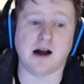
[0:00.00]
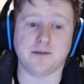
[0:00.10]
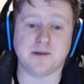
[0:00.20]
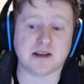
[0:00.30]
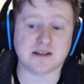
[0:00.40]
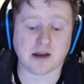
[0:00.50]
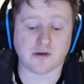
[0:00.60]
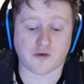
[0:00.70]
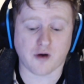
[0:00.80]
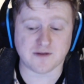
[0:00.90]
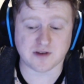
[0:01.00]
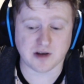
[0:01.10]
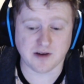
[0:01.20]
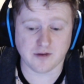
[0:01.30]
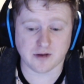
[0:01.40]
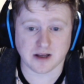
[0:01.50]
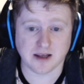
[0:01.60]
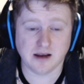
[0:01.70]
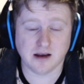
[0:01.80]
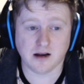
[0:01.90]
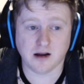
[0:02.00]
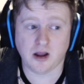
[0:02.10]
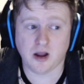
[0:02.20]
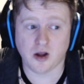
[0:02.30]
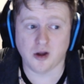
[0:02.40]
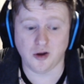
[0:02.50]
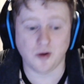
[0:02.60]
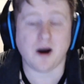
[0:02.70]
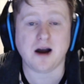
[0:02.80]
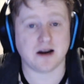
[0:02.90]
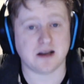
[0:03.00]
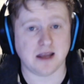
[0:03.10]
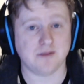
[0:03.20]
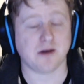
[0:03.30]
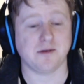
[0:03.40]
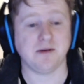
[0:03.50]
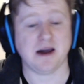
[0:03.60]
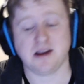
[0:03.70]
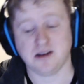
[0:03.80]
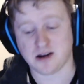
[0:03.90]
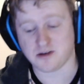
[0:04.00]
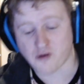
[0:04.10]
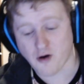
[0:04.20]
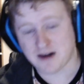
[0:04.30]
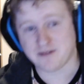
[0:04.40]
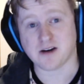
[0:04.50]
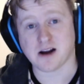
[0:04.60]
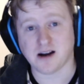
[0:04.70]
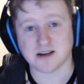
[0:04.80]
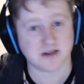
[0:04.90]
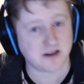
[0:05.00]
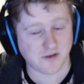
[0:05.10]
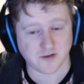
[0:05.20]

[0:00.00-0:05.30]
because they all drive so differently, you are going to keep coming back and you're going to try different cars on different